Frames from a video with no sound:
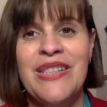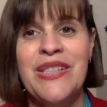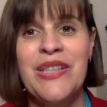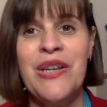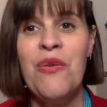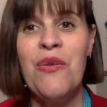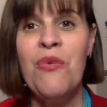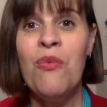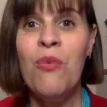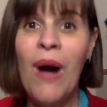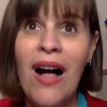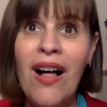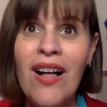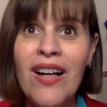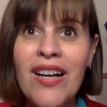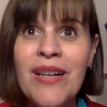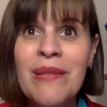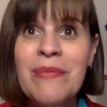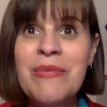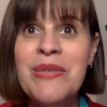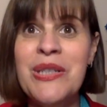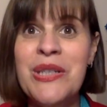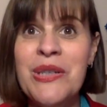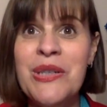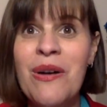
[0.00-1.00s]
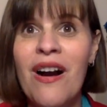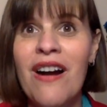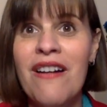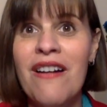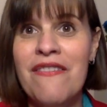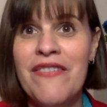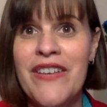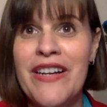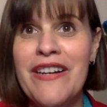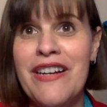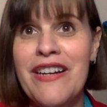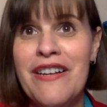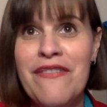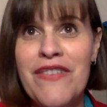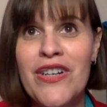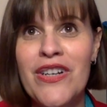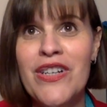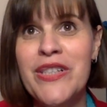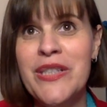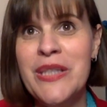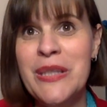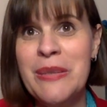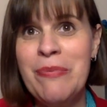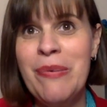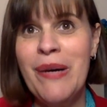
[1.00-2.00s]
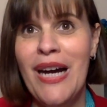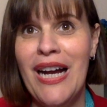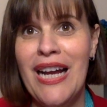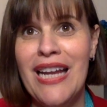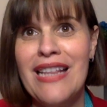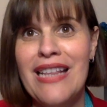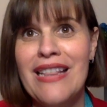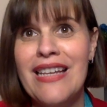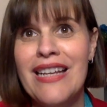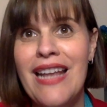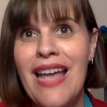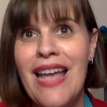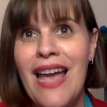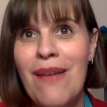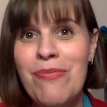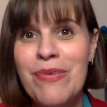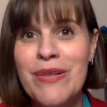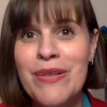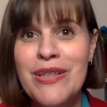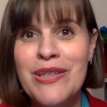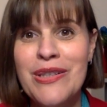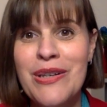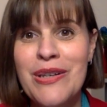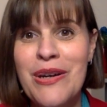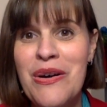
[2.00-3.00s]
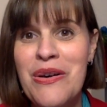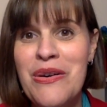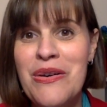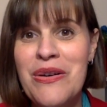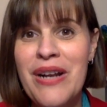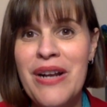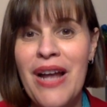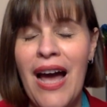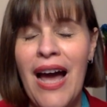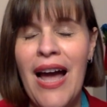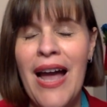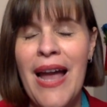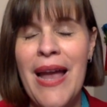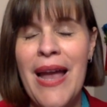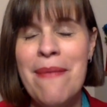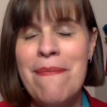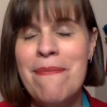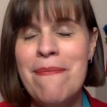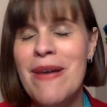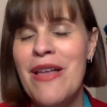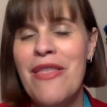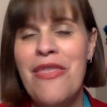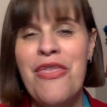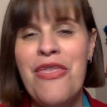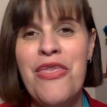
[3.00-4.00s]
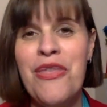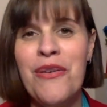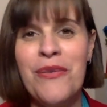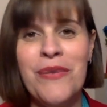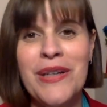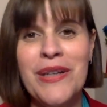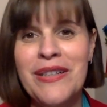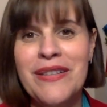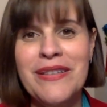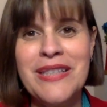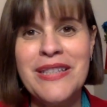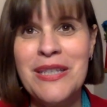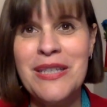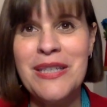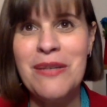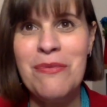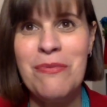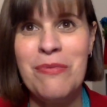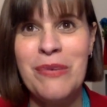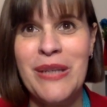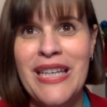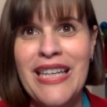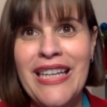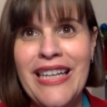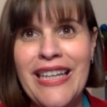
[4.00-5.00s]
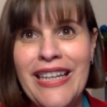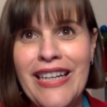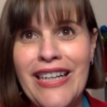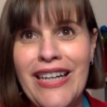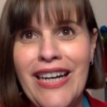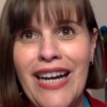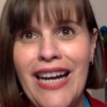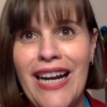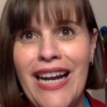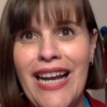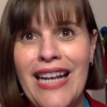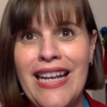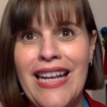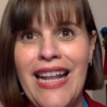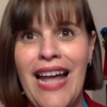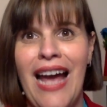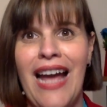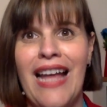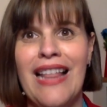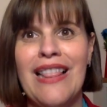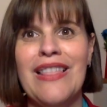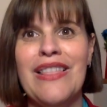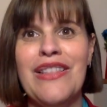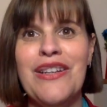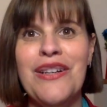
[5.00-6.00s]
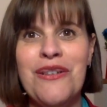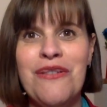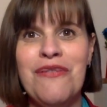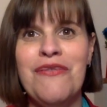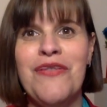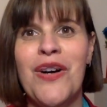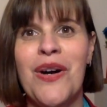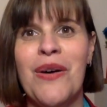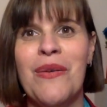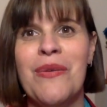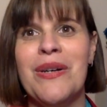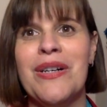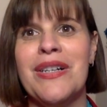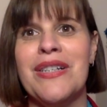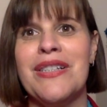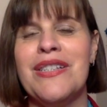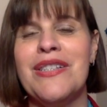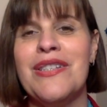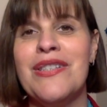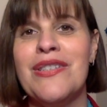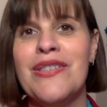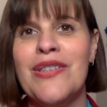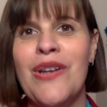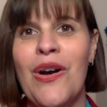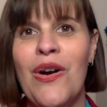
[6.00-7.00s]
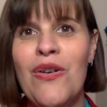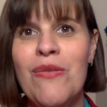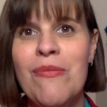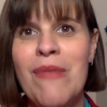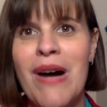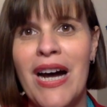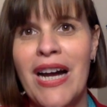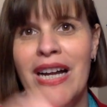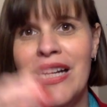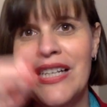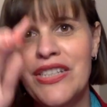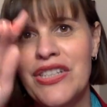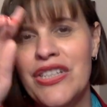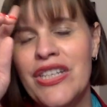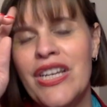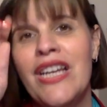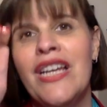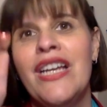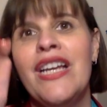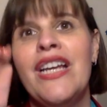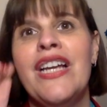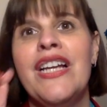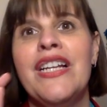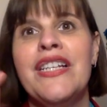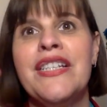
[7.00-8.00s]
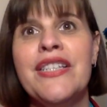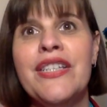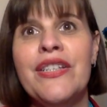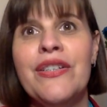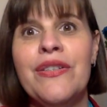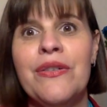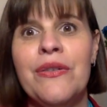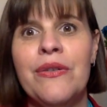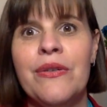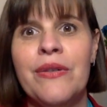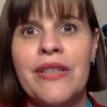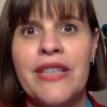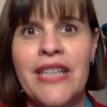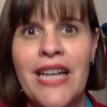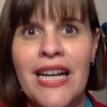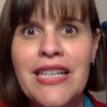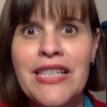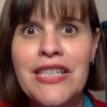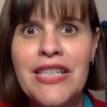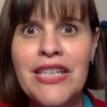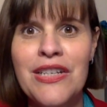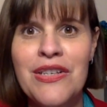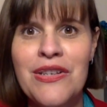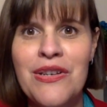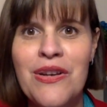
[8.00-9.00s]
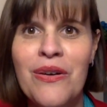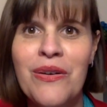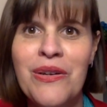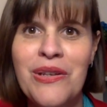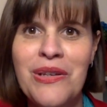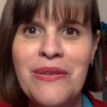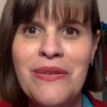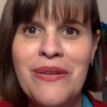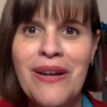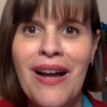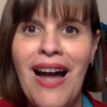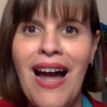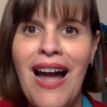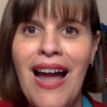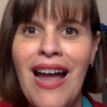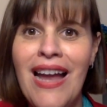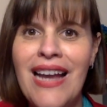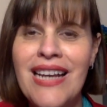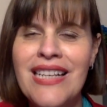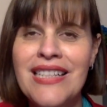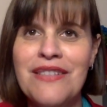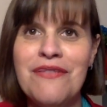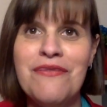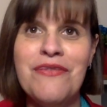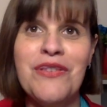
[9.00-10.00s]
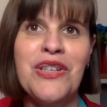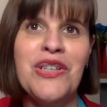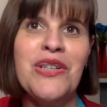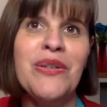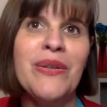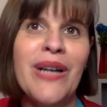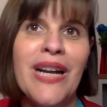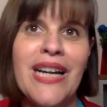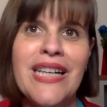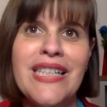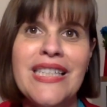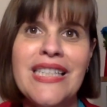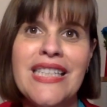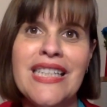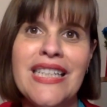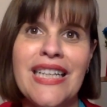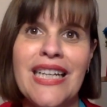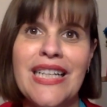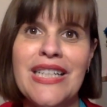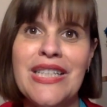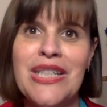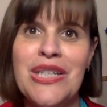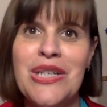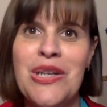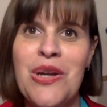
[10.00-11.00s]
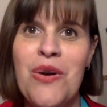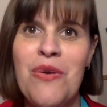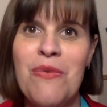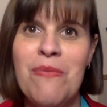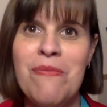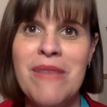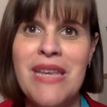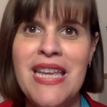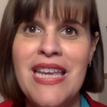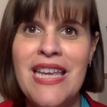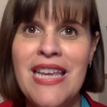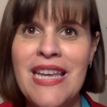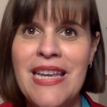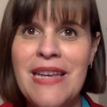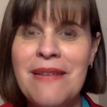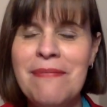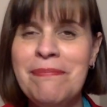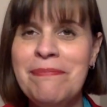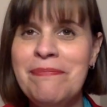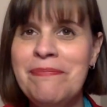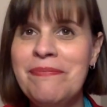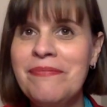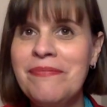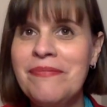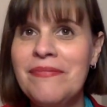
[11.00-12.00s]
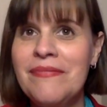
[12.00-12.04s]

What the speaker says: So welcome to our very first pilot episode. I'm thrilled to be here, and I look forward so much to get to know you guys and for you guys to get to know me